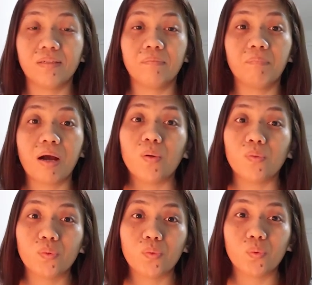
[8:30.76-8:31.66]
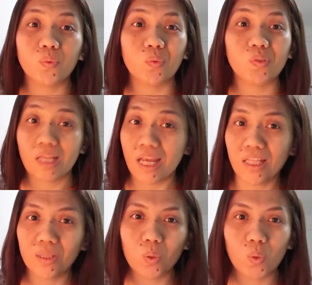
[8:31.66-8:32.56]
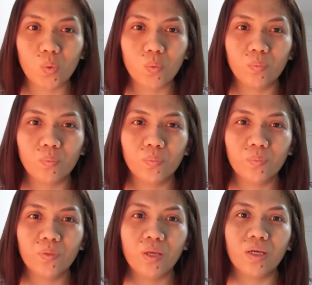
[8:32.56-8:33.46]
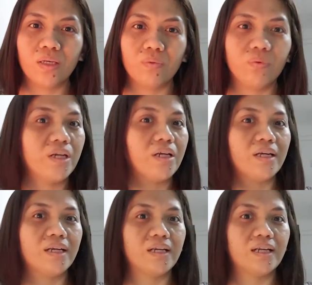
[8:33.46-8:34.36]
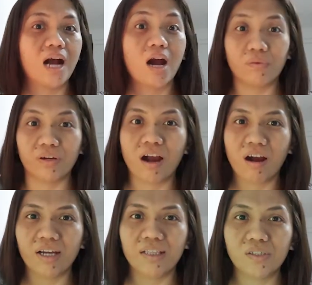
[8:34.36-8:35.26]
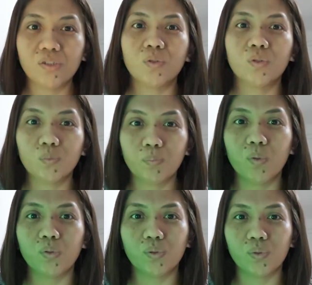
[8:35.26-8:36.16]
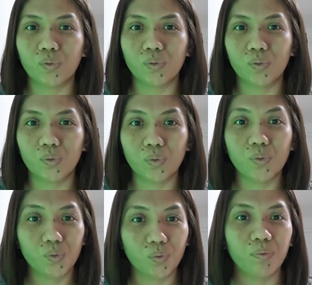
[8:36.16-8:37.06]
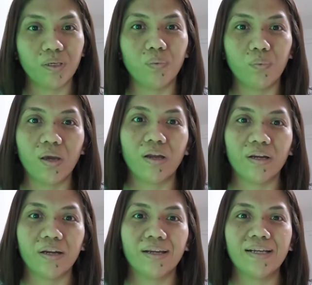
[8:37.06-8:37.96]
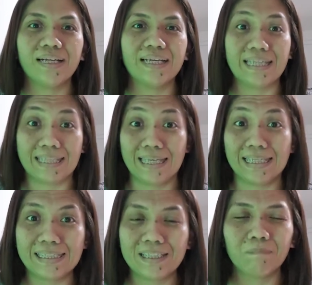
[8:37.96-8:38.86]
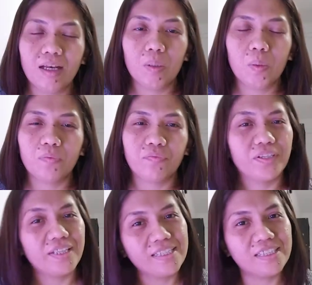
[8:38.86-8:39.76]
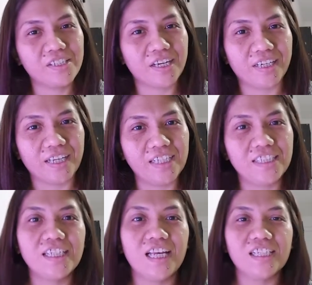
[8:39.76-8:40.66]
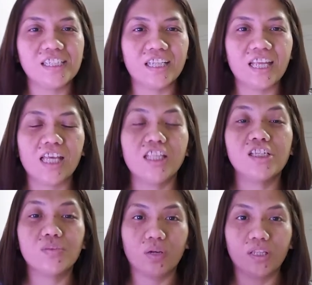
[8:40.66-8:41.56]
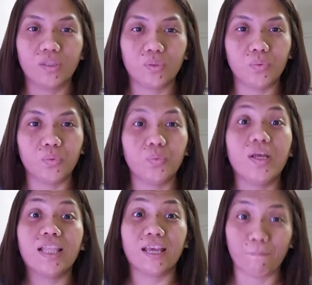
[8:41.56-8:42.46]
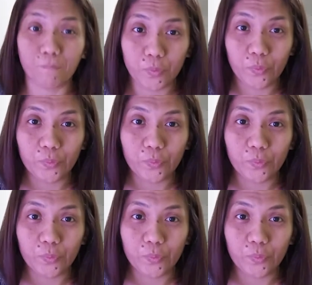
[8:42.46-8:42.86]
bound to stay at home where our heart should supposed to be where it is. For this sharing, actually, I just wanted to welcome you